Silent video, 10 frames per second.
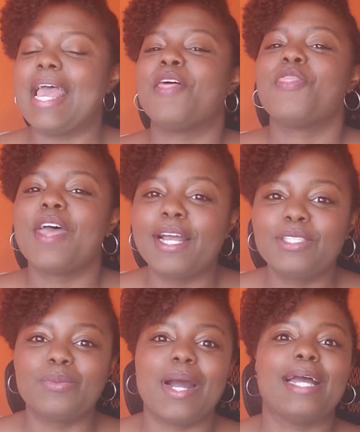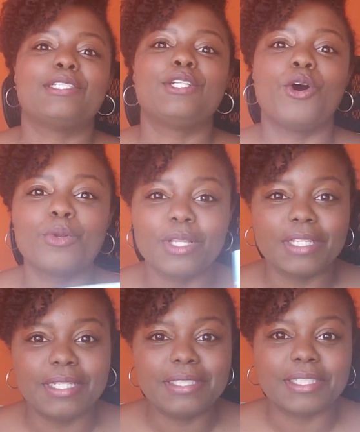and that's why I
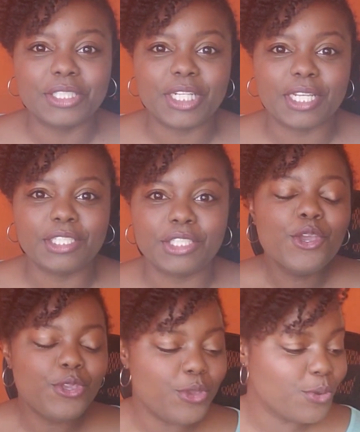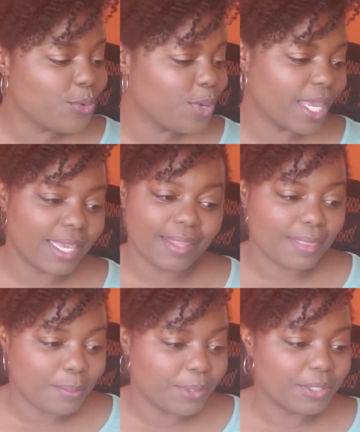totally suggest you get
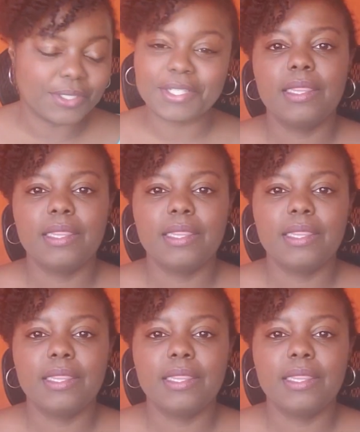the book.